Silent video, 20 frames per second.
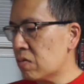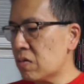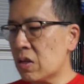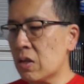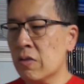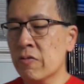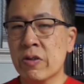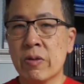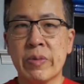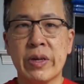
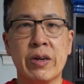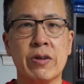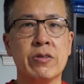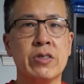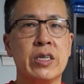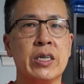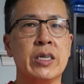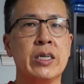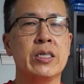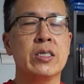on theirs
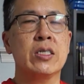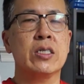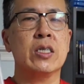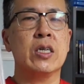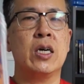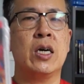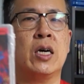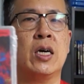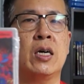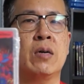is
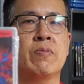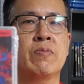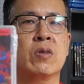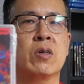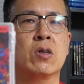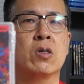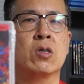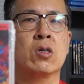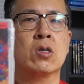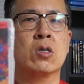
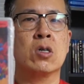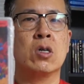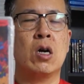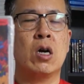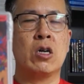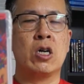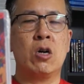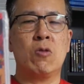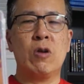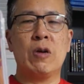
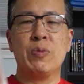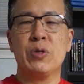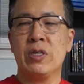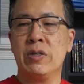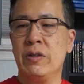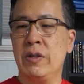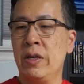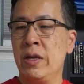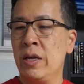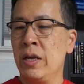
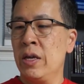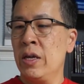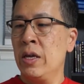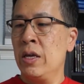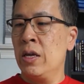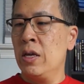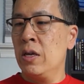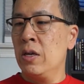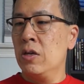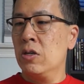Corruption,
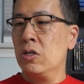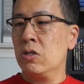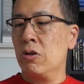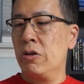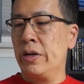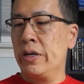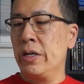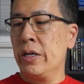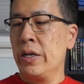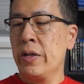
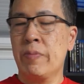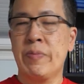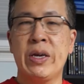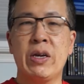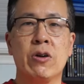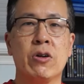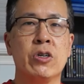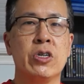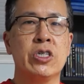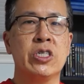starring
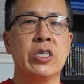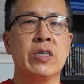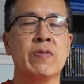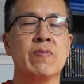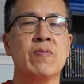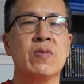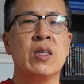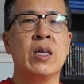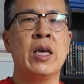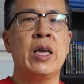Peter Cushing,
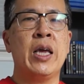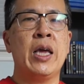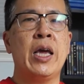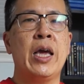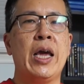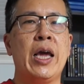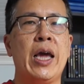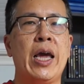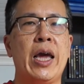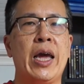
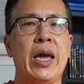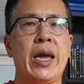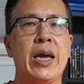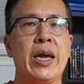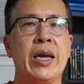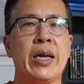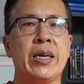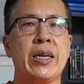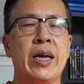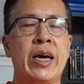
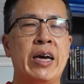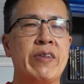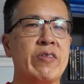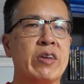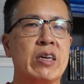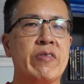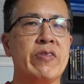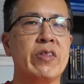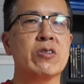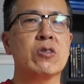and I haven't
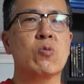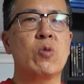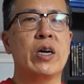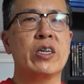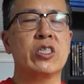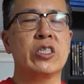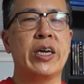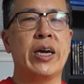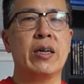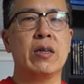given this a
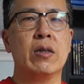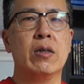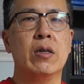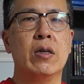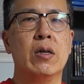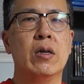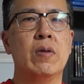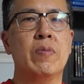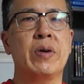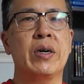watch yet,
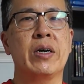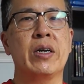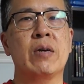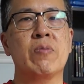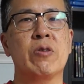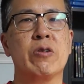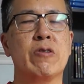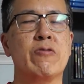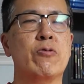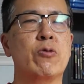but I'm
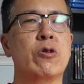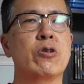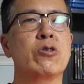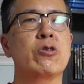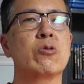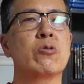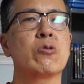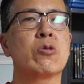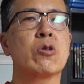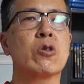looking forward
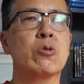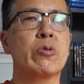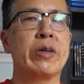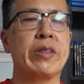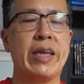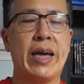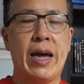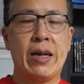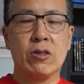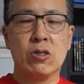to doing
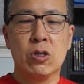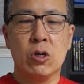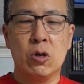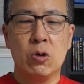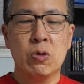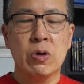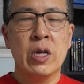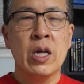that. So